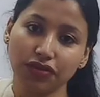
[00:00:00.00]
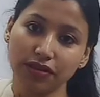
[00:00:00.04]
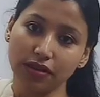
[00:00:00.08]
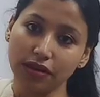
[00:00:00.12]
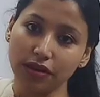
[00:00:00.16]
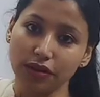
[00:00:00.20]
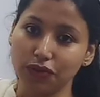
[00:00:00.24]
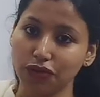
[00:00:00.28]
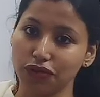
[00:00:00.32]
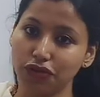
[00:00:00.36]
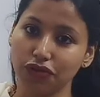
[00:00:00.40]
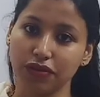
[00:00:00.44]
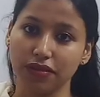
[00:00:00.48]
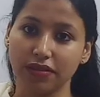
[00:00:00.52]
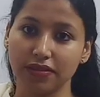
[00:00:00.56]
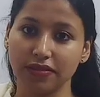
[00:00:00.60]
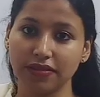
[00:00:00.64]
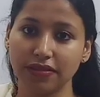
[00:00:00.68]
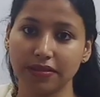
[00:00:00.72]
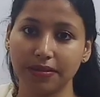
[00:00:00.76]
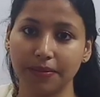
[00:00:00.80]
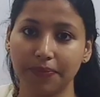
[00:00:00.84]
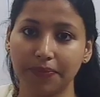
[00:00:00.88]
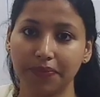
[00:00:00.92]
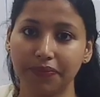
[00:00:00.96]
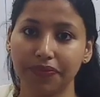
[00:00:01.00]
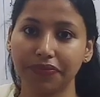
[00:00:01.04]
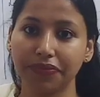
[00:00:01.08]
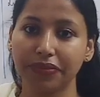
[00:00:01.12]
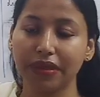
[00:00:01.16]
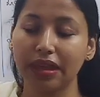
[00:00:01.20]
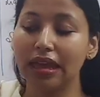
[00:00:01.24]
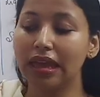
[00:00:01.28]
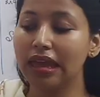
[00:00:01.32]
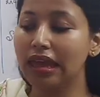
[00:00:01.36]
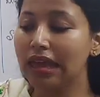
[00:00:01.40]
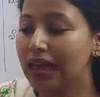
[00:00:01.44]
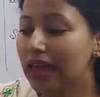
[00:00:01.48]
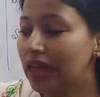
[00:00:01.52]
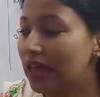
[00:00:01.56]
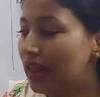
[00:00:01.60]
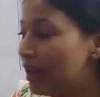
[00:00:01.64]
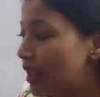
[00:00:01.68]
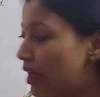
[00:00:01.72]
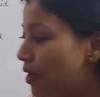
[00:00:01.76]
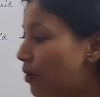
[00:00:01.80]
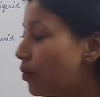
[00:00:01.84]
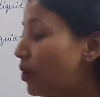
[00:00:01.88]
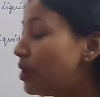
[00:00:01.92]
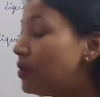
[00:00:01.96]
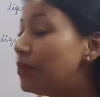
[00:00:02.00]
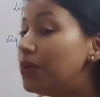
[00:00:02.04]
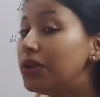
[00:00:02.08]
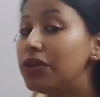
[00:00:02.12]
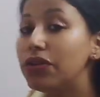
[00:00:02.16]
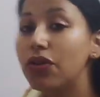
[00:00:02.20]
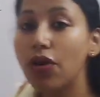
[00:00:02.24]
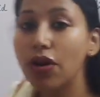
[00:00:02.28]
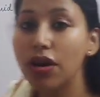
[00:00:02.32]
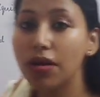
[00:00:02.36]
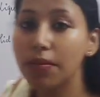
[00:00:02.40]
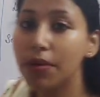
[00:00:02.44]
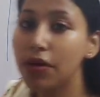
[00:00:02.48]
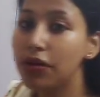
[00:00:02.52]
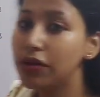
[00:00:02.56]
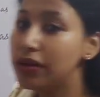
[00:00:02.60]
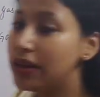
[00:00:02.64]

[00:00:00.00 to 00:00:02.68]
solutions. Now, when we talk about